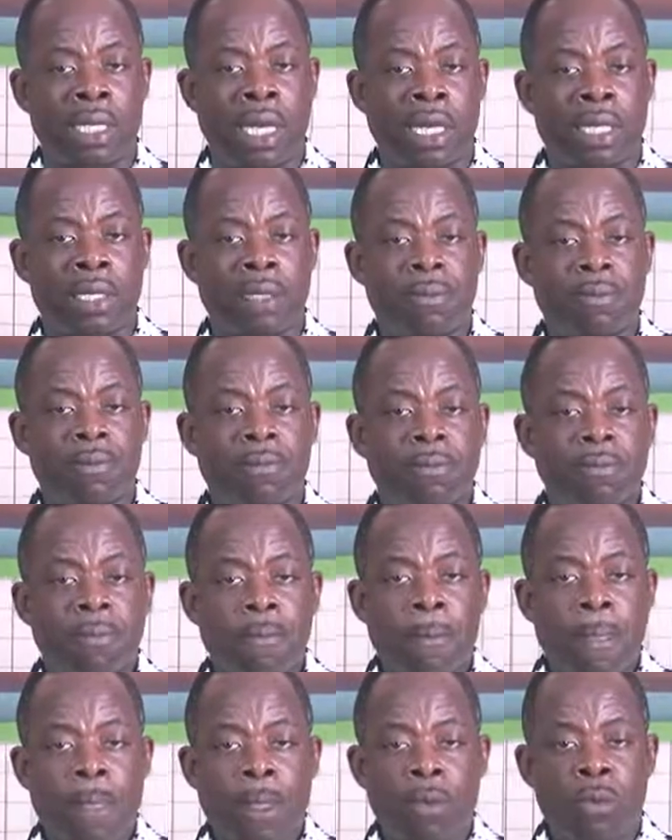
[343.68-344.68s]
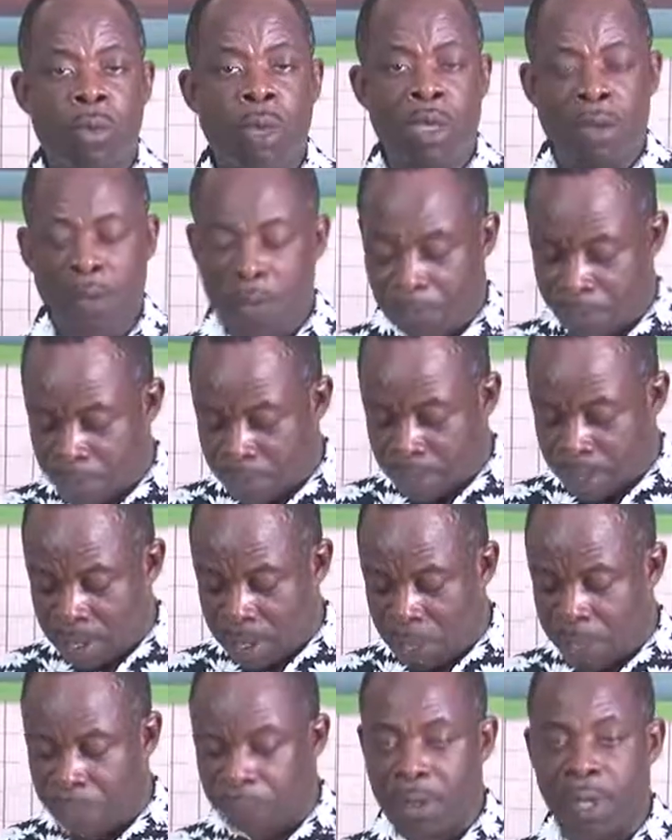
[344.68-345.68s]
that if
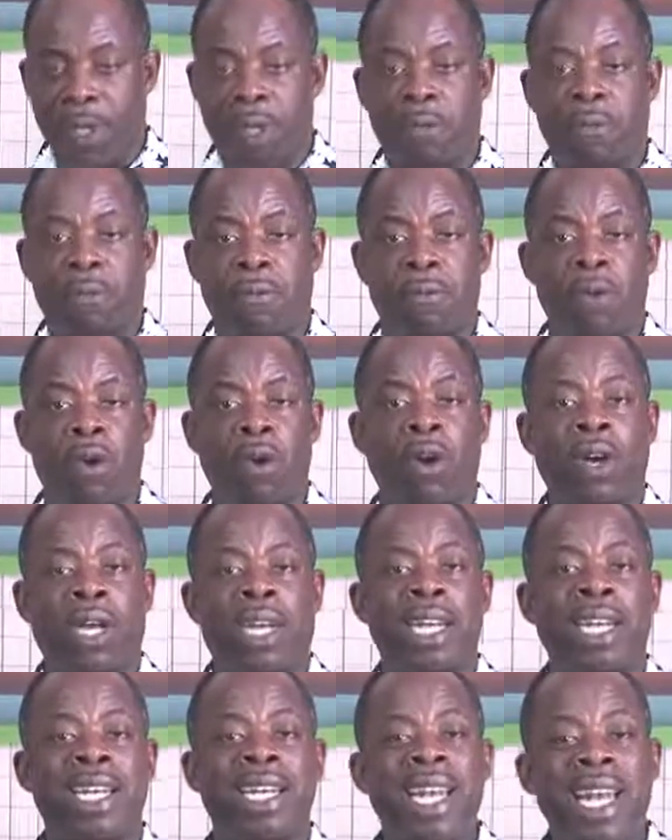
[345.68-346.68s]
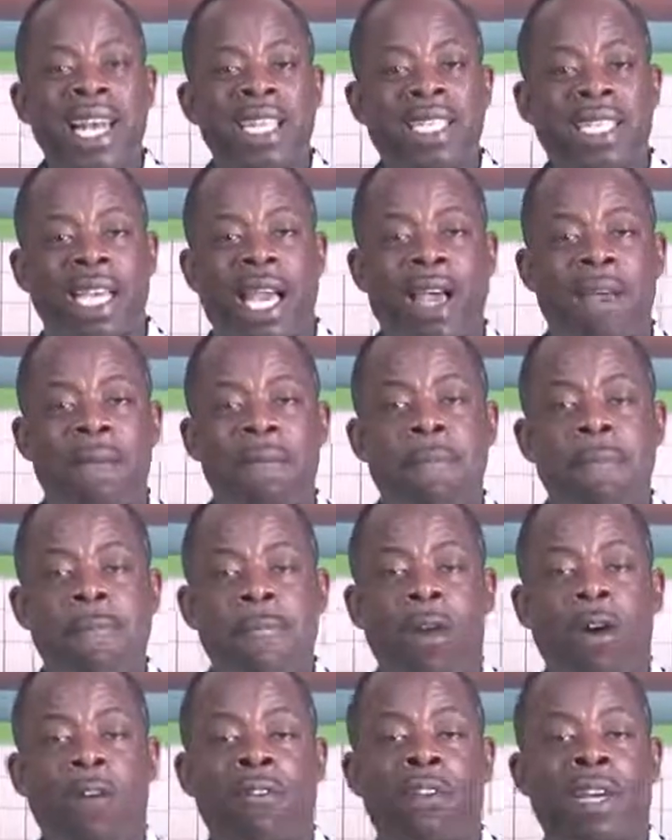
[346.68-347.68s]
the nature
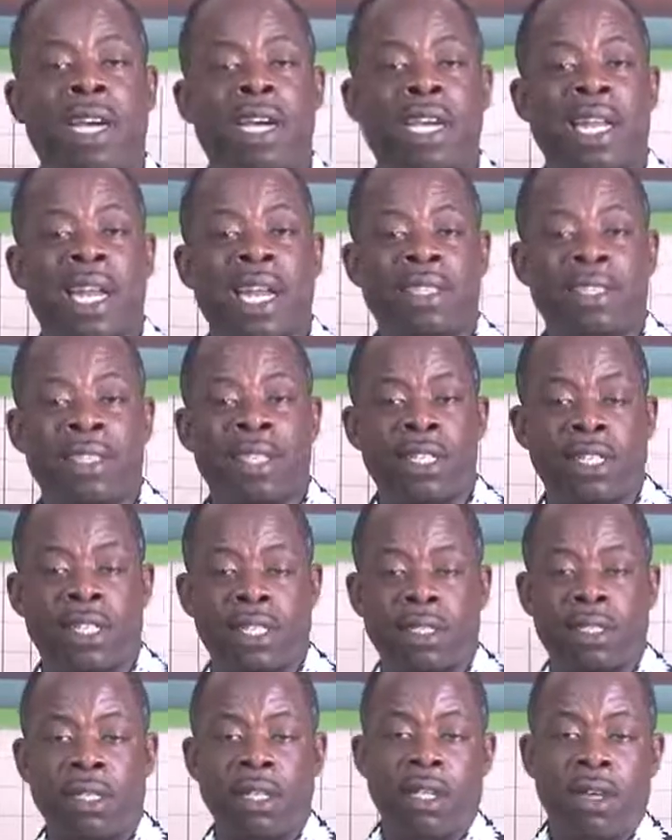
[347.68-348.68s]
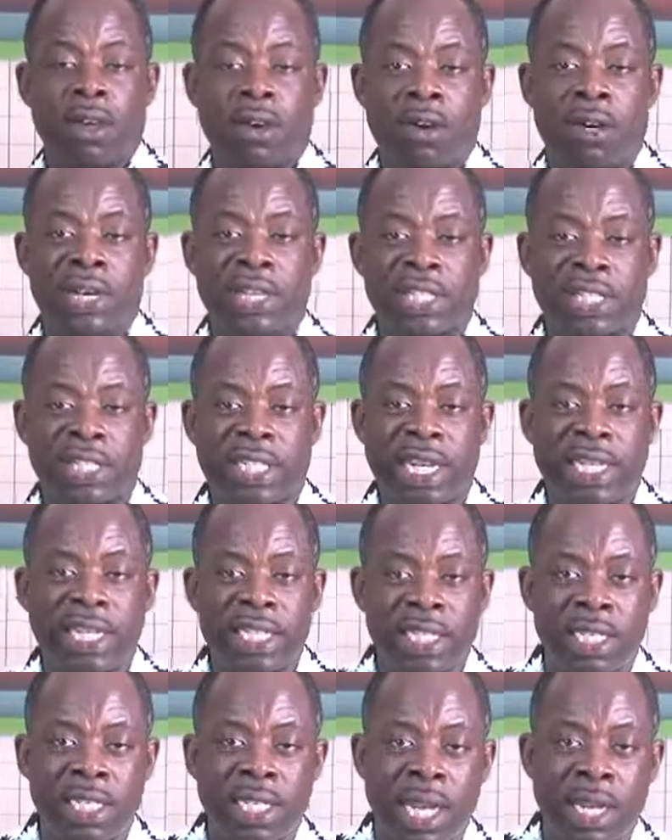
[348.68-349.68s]
of the organization or the
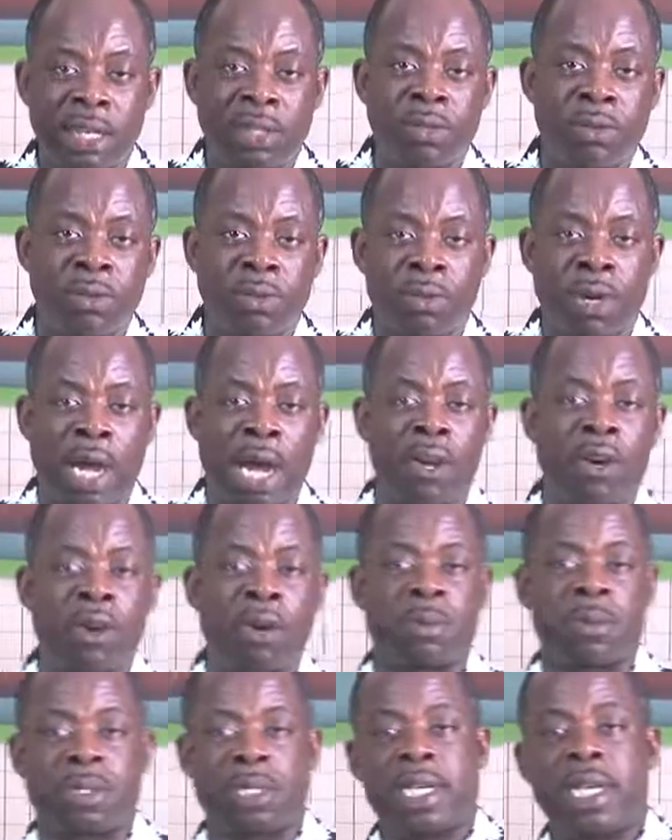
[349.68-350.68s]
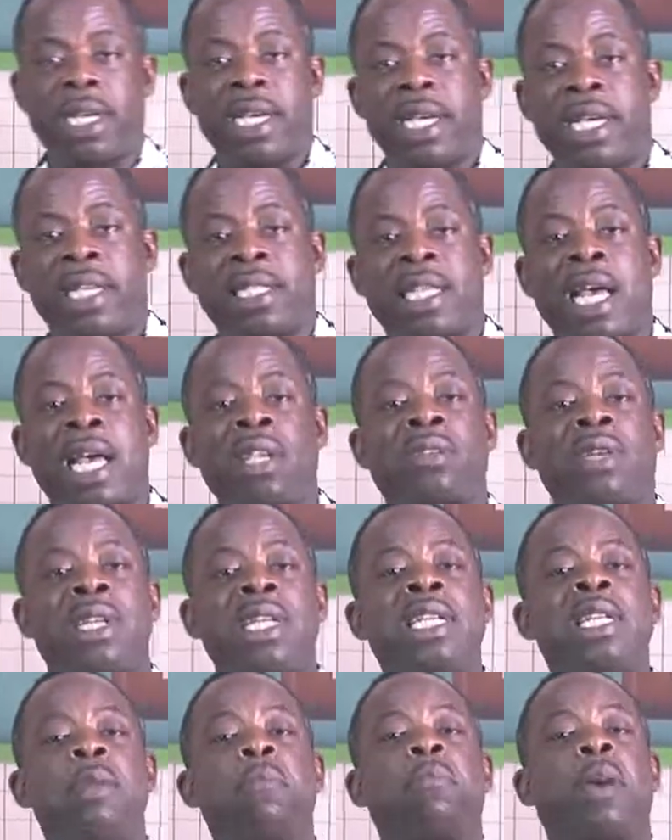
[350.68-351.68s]
strategy that you adopt is
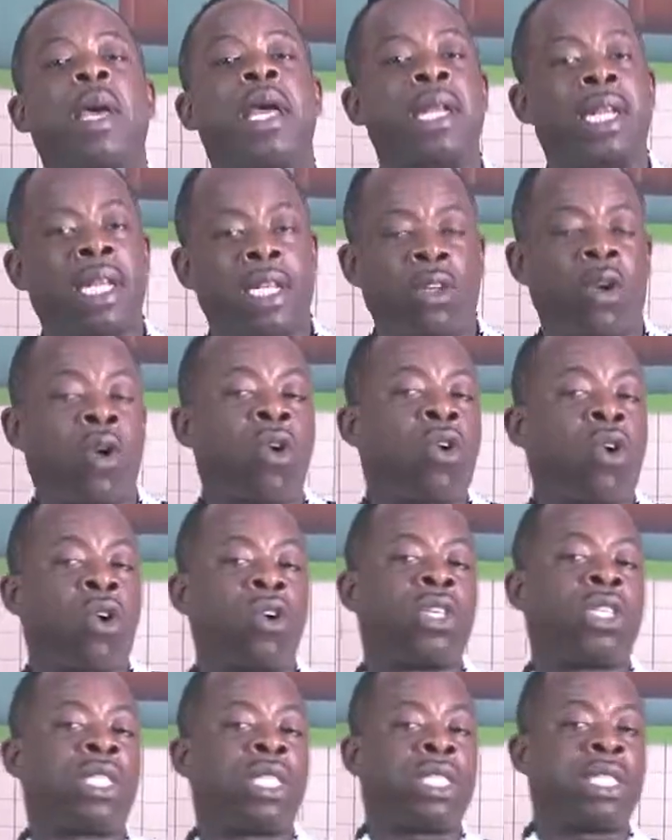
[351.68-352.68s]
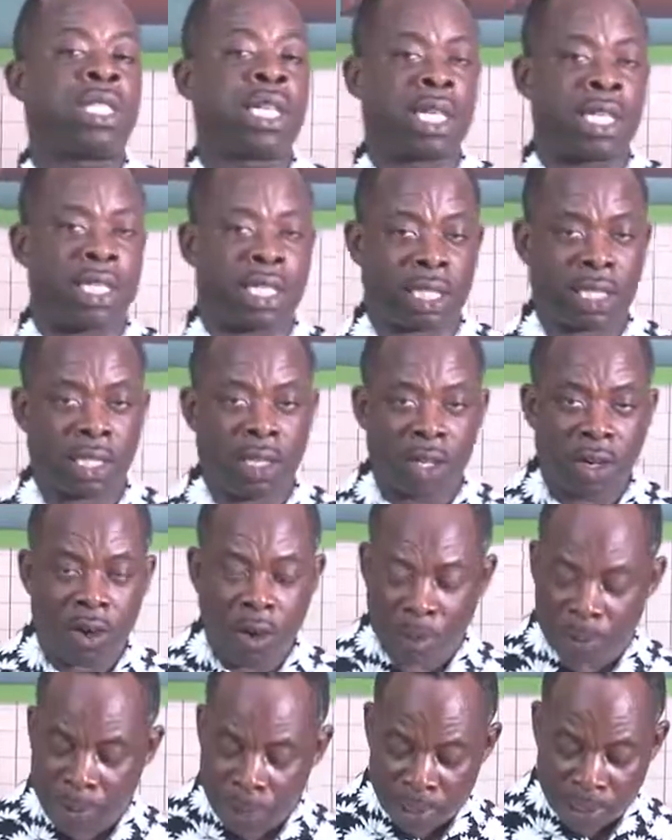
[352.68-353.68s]
actually dependent or contingent
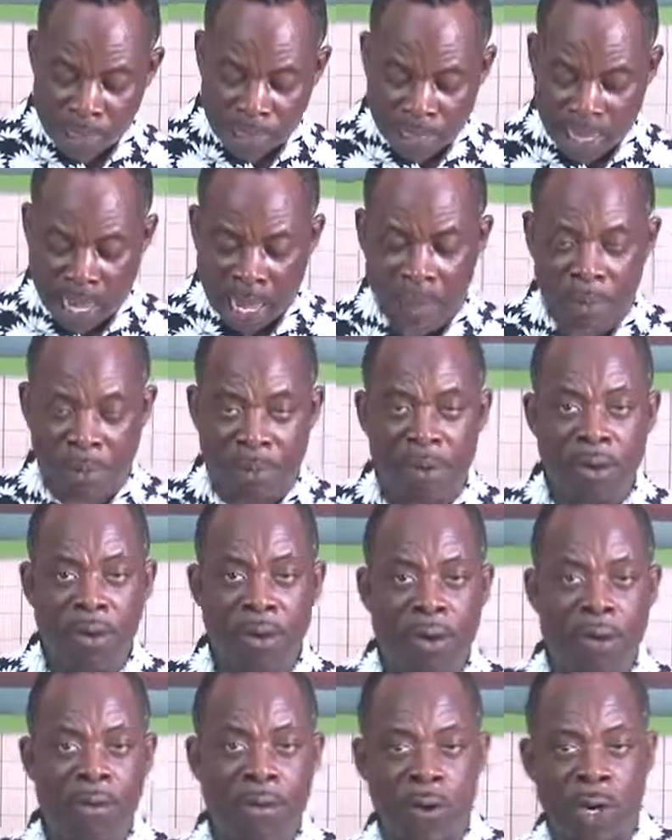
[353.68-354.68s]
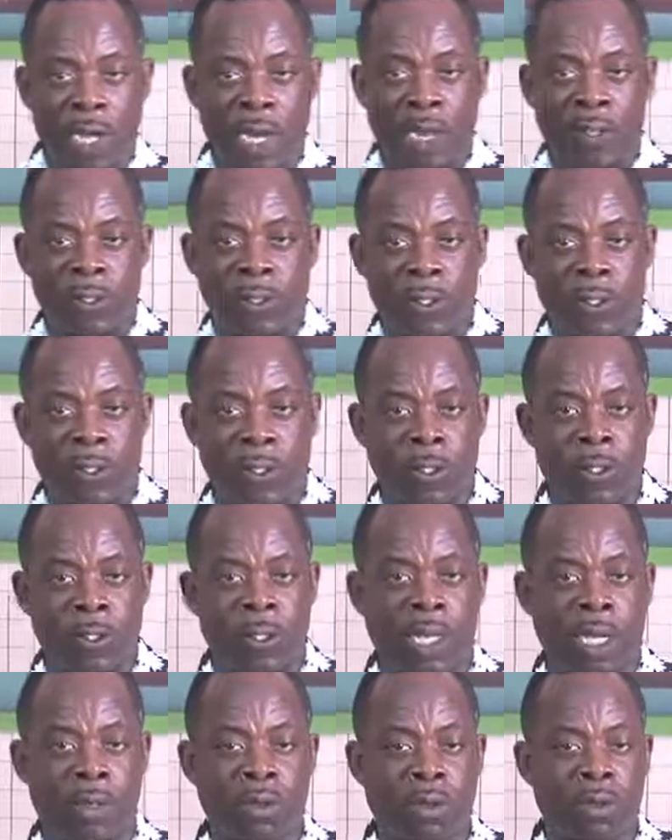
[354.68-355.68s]
upon the type of organizations
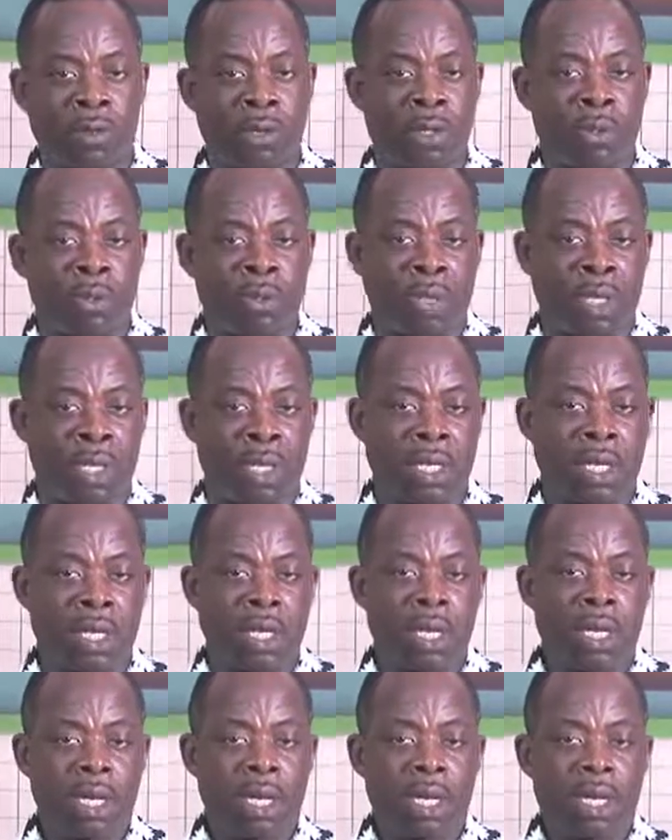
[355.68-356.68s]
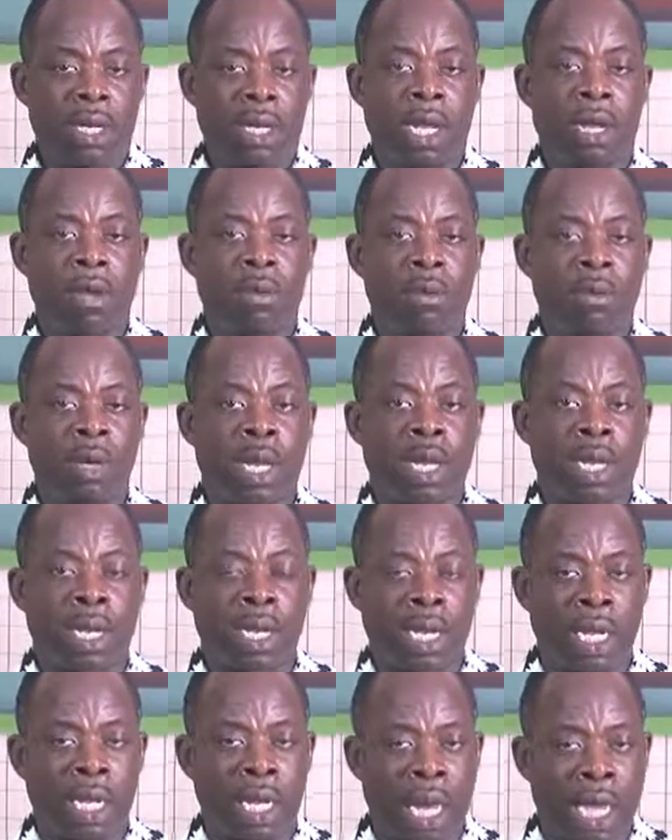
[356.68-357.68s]
that you operate within, then
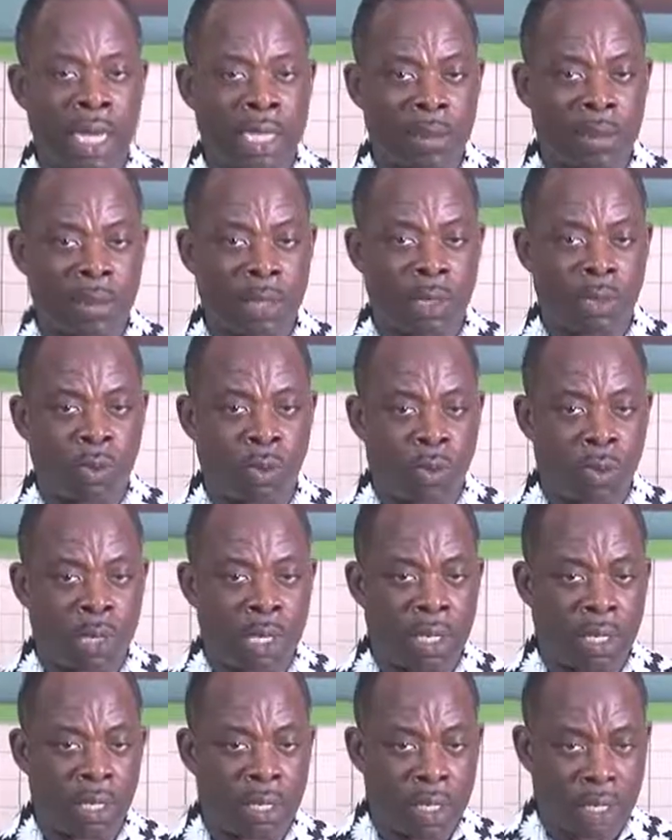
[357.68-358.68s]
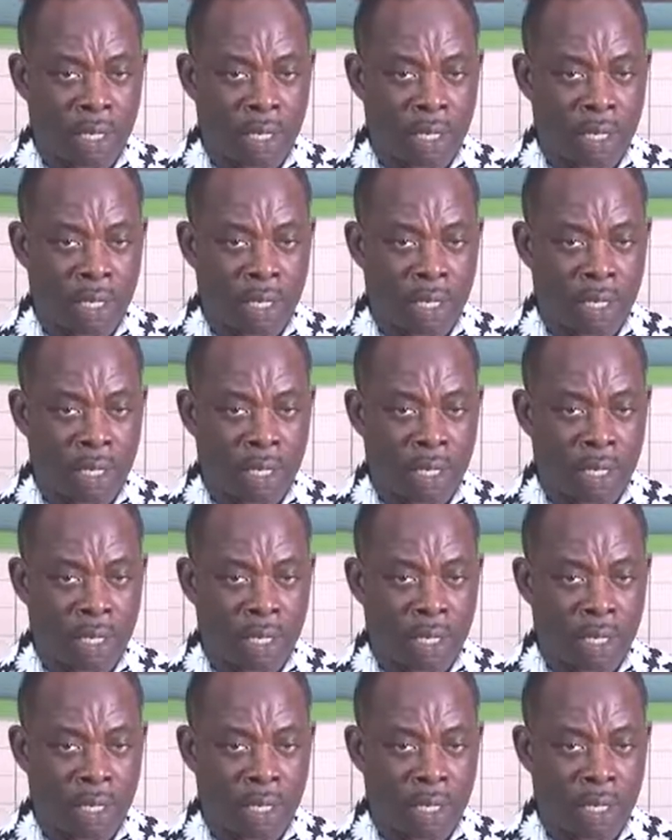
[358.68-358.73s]
the last bit will be,